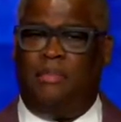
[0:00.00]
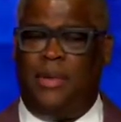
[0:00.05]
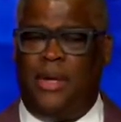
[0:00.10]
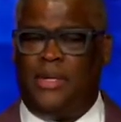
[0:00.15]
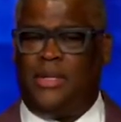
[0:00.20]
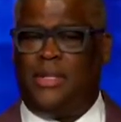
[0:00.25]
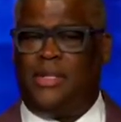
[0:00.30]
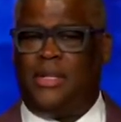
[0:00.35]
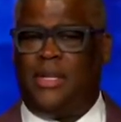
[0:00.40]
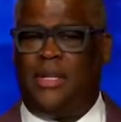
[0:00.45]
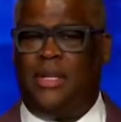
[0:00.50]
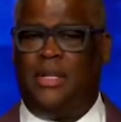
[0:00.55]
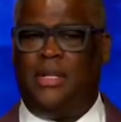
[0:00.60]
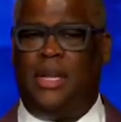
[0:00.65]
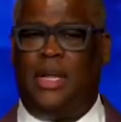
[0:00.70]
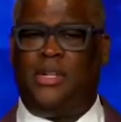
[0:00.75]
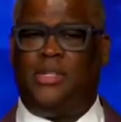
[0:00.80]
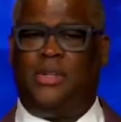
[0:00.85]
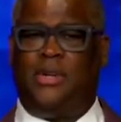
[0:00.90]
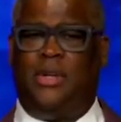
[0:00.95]
business and
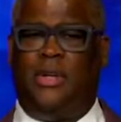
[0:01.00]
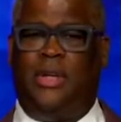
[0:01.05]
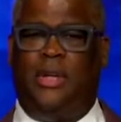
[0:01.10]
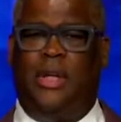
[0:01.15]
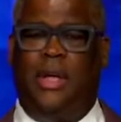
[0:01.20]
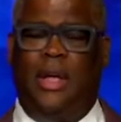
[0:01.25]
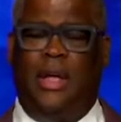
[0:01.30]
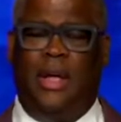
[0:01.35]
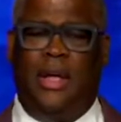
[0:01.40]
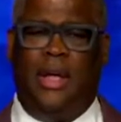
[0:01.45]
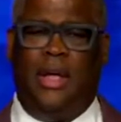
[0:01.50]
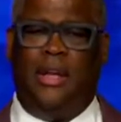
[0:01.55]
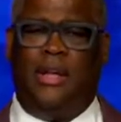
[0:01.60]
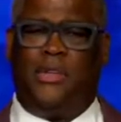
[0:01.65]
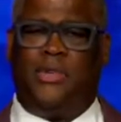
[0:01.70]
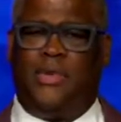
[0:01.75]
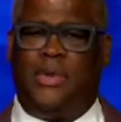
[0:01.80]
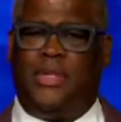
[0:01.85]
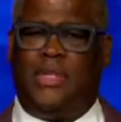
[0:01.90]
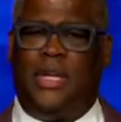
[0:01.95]
industry
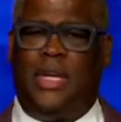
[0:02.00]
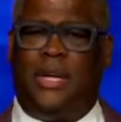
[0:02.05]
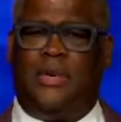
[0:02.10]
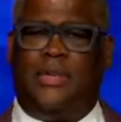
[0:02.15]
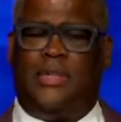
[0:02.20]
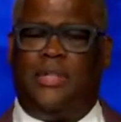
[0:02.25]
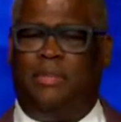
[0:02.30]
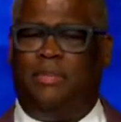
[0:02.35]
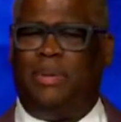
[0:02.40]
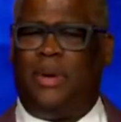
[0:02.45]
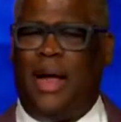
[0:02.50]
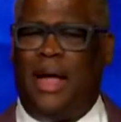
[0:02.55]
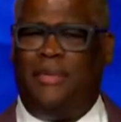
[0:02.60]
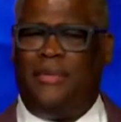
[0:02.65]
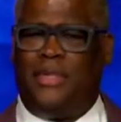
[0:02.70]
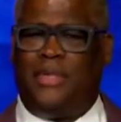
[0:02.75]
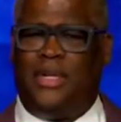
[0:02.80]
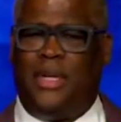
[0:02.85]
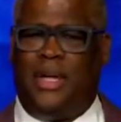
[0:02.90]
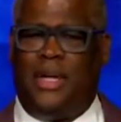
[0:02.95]
industry secrets and
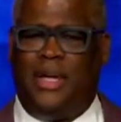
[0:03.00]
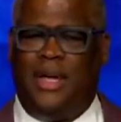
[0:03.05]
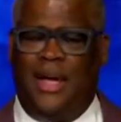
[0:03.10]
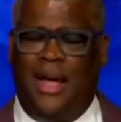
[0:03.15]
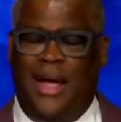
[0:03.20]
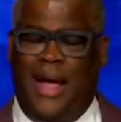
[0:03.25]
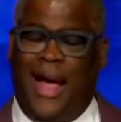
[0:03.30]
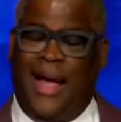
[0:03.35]
privacy.